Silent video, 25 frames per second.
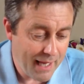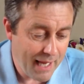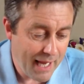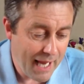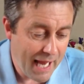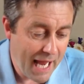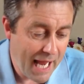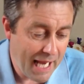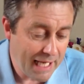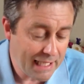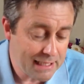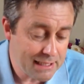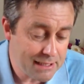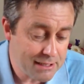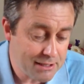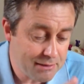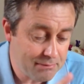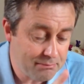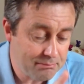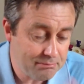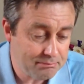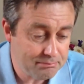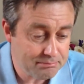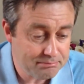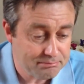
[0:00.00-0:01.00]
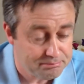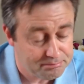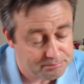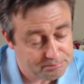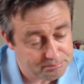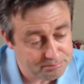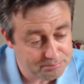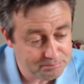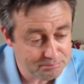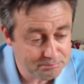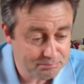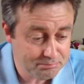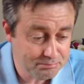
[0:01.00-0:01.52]
And
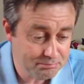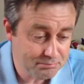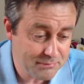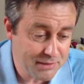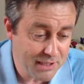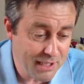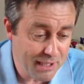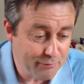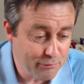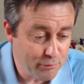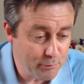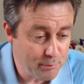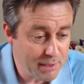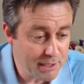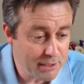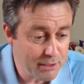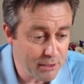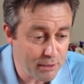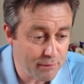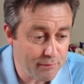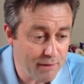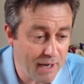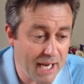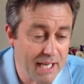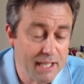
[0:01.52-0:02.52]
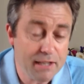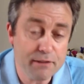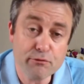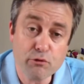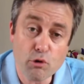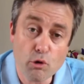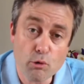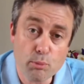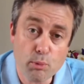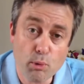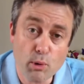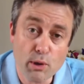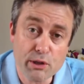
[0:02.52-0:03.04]
yeah, for me, kind of
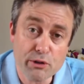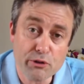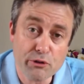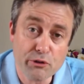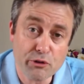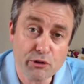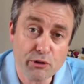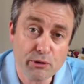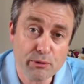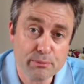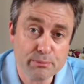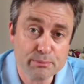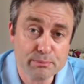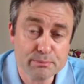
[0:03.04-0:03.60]
84 points.